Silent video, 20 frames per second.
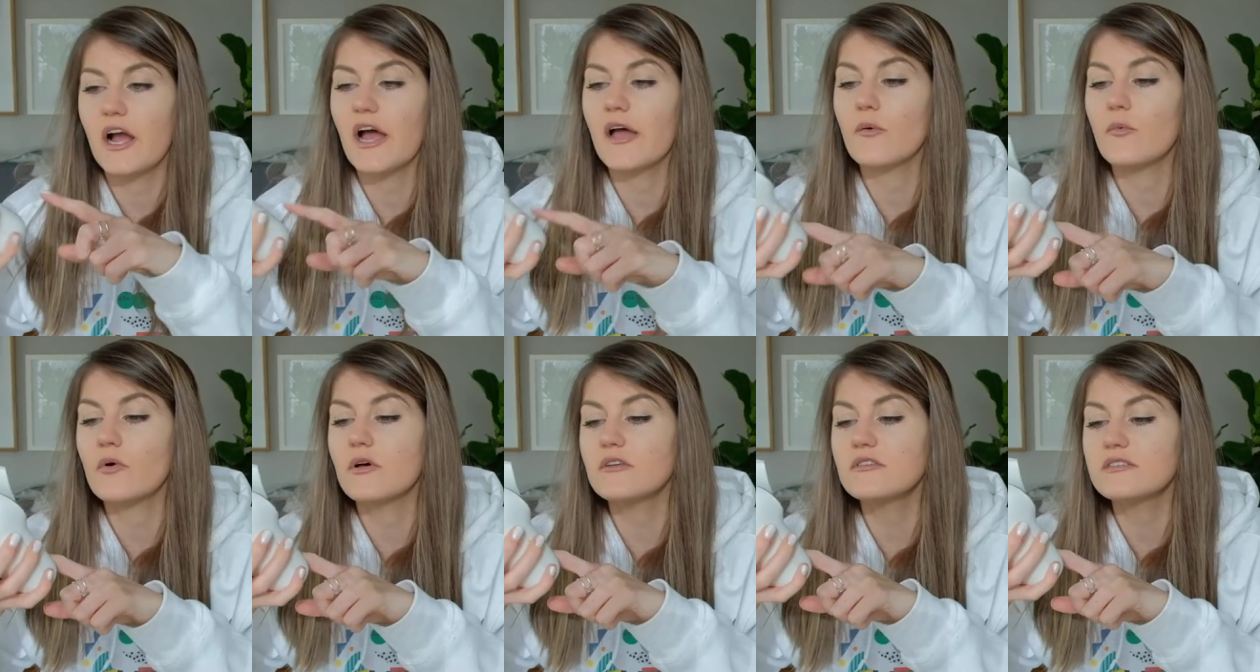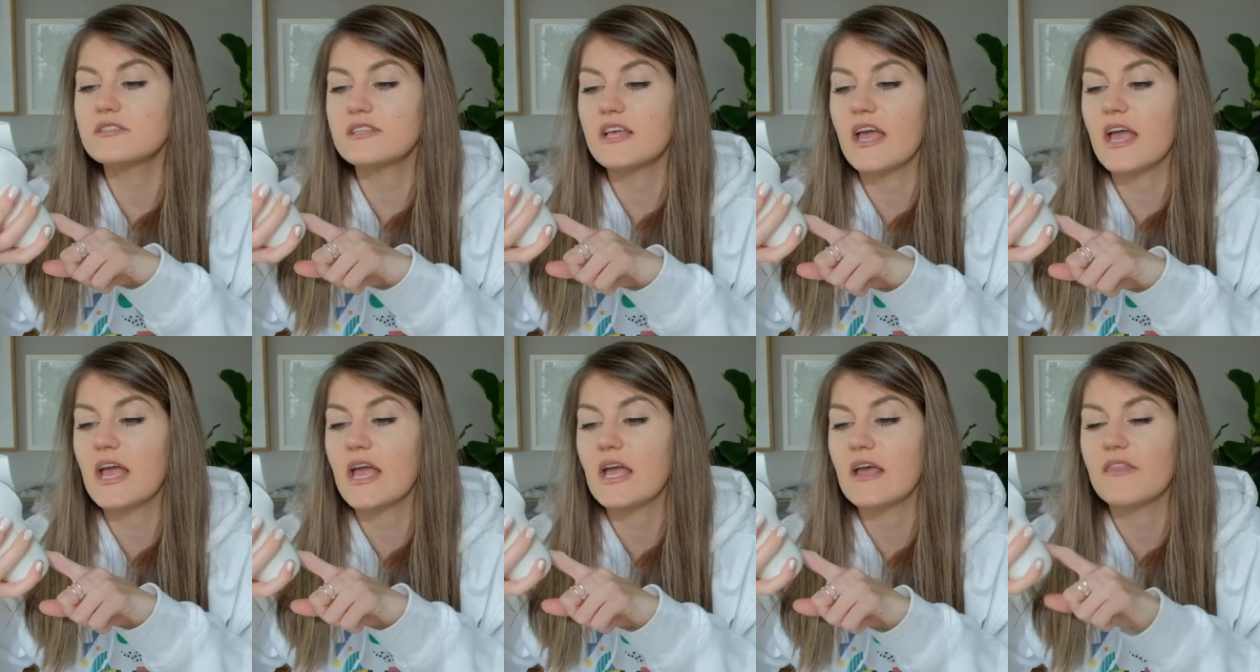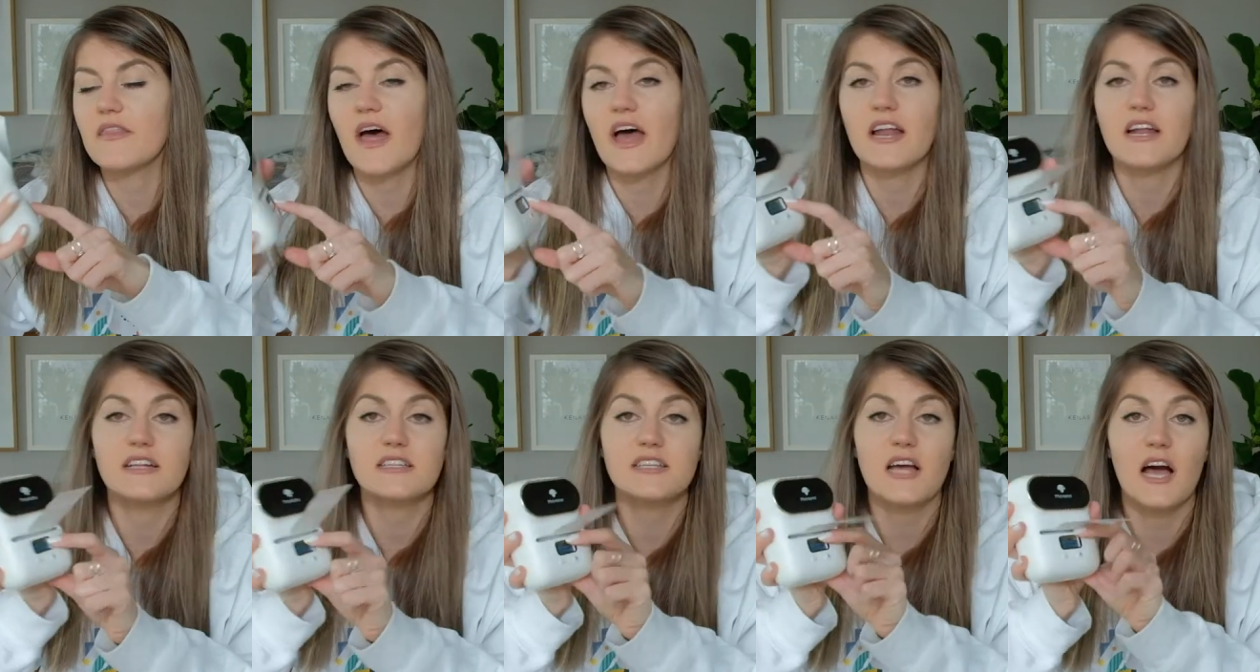I will say that
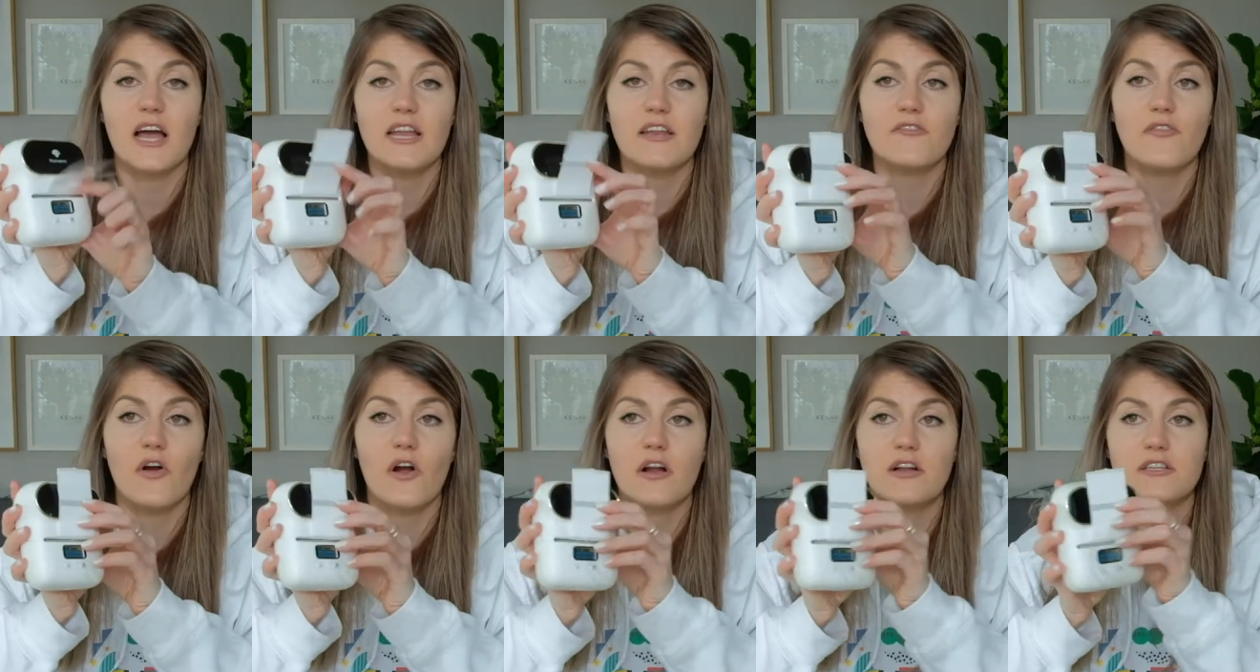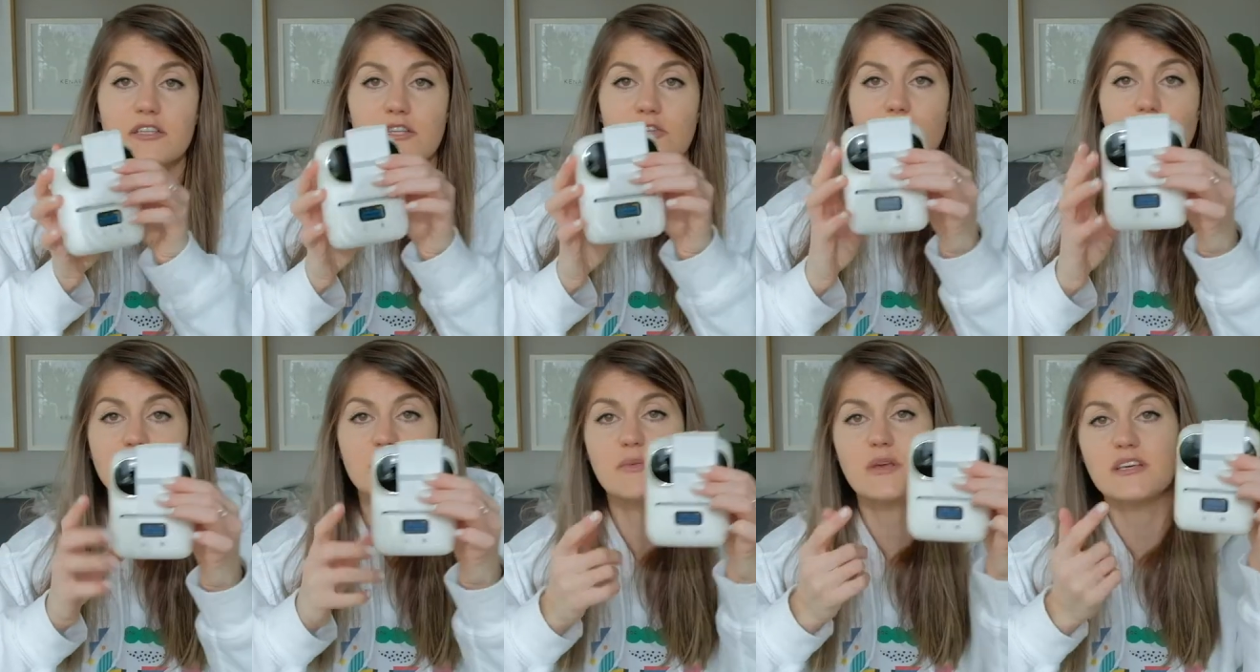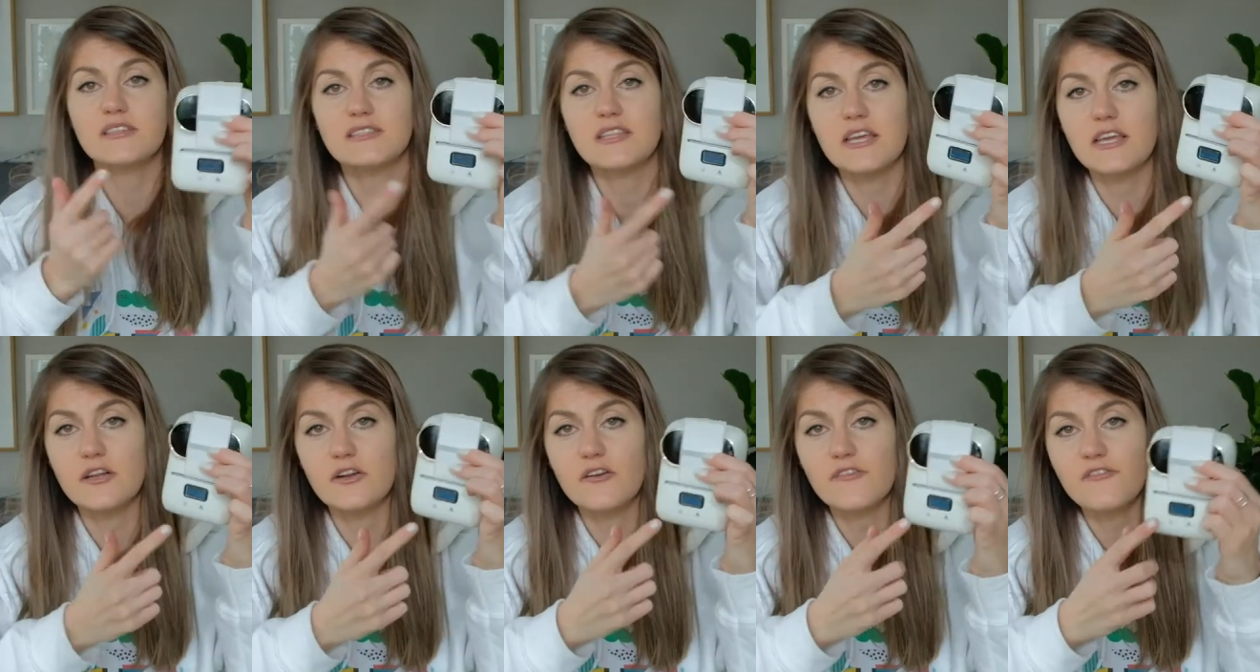it's kind of hard to use because the
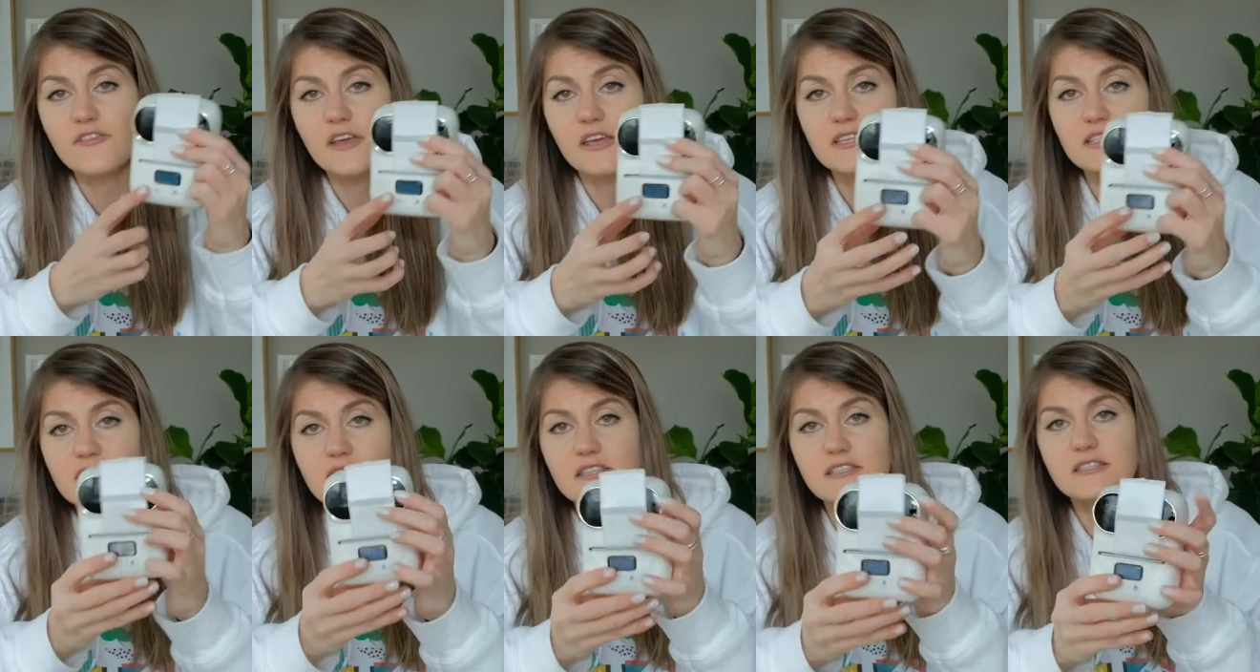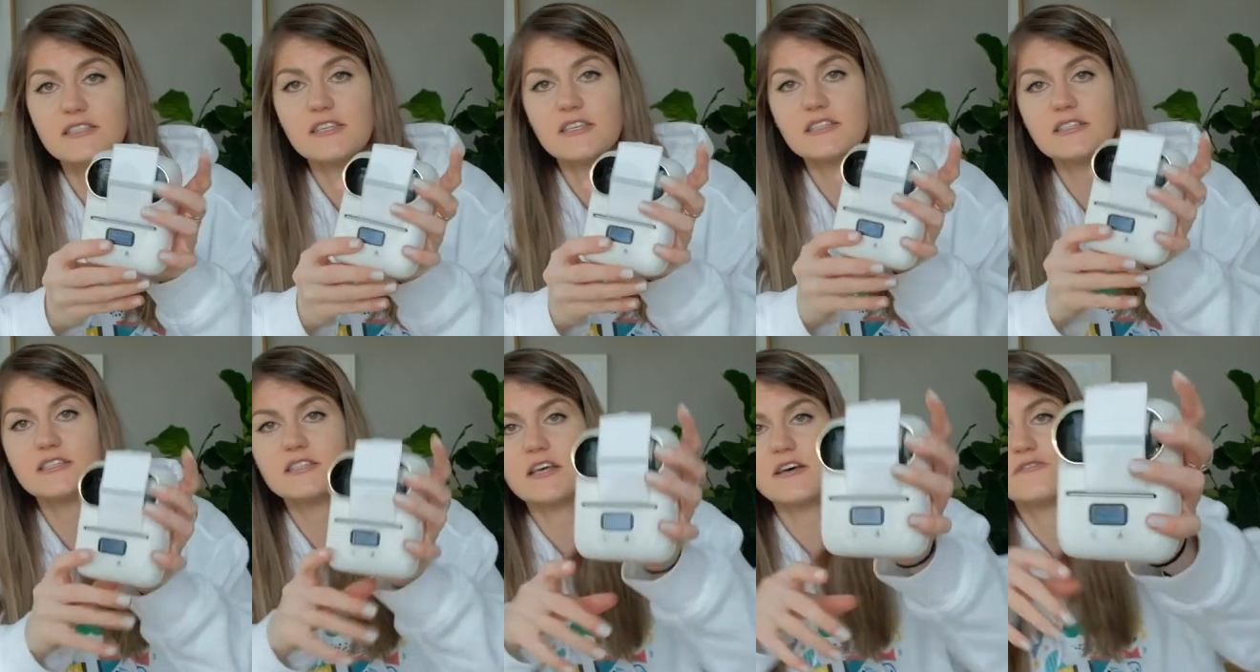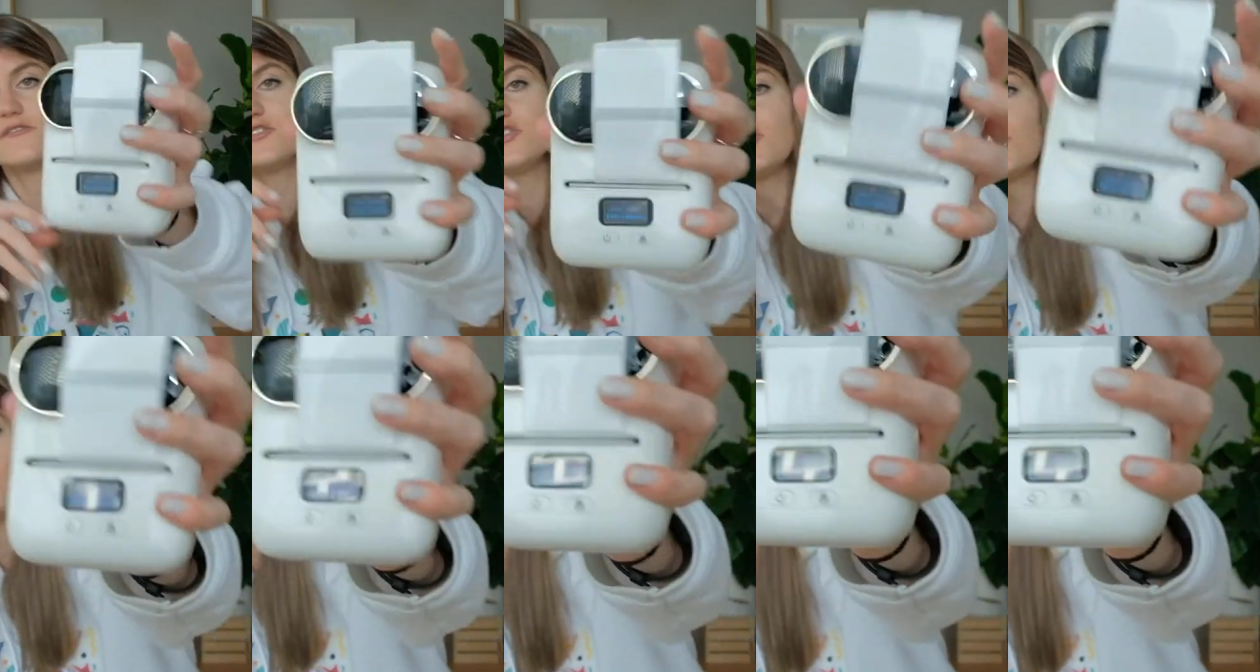interface consists of two